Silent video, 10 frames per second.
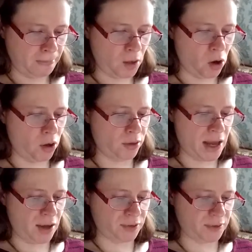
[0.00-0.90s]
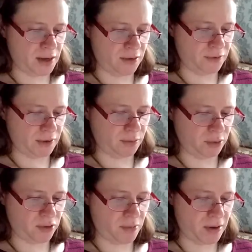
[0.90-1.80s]
All the houses that had victims
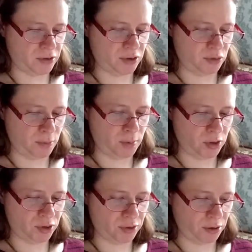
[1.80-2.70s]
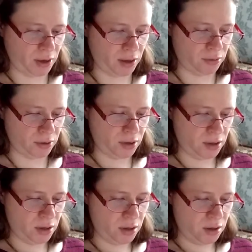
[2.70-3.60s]
of the pestilence were burned to the ground,
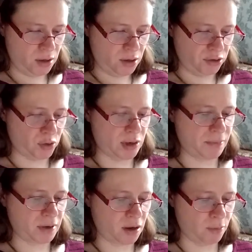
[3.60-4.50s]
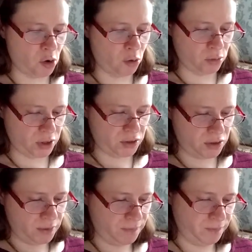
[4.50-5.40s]
so he had become homeless.